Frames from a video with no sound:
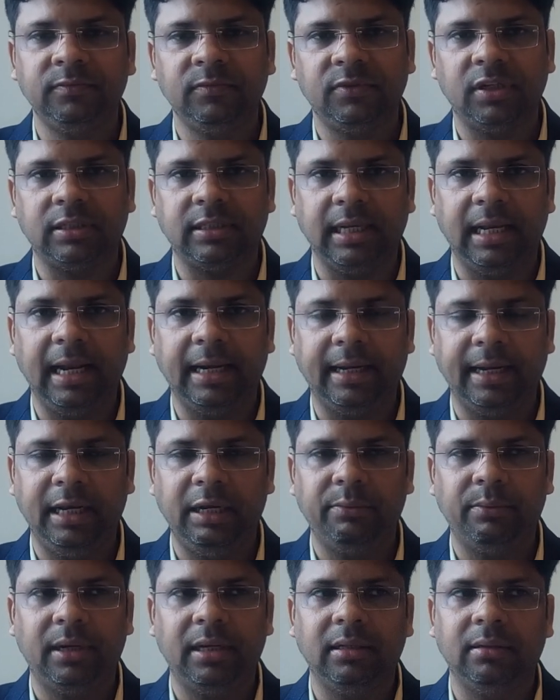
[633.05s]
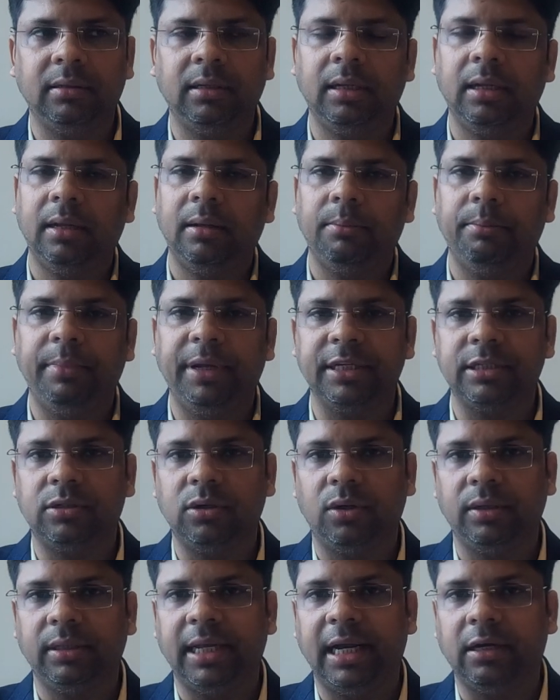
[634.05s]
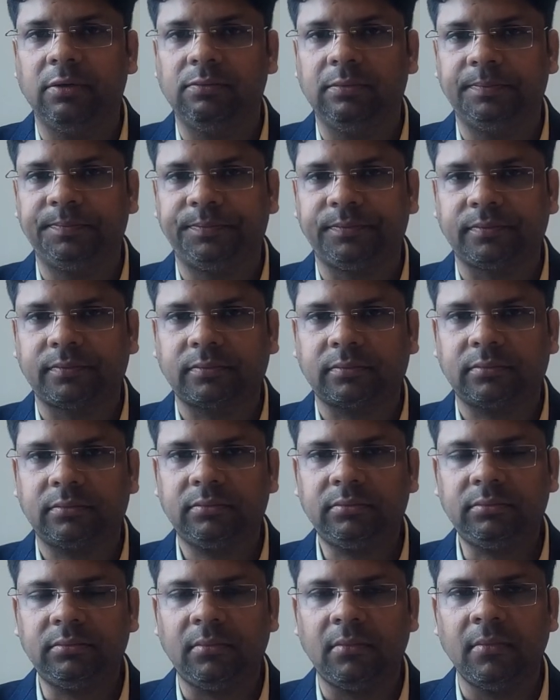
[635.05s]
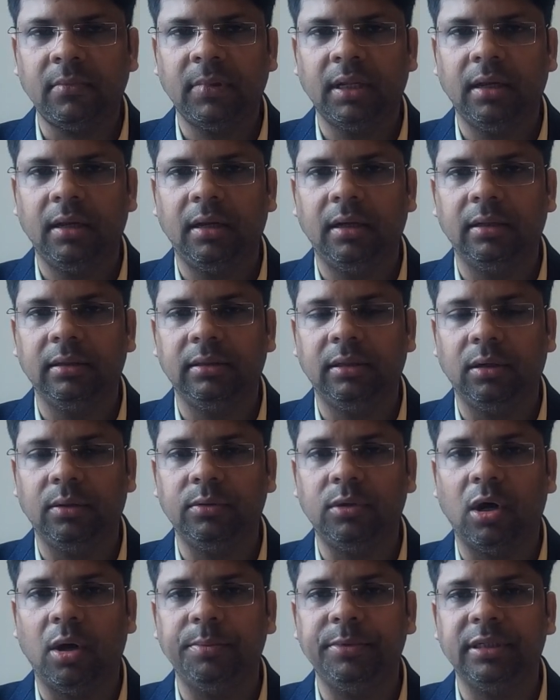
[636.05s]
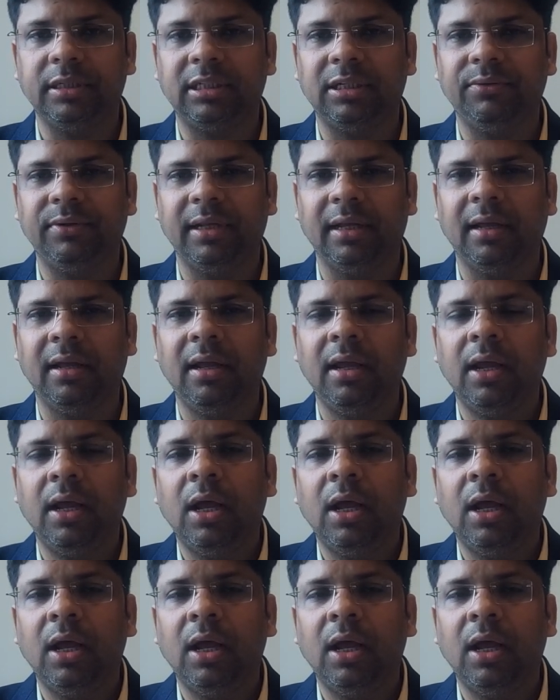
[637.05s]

So select anyone based on that the objective there.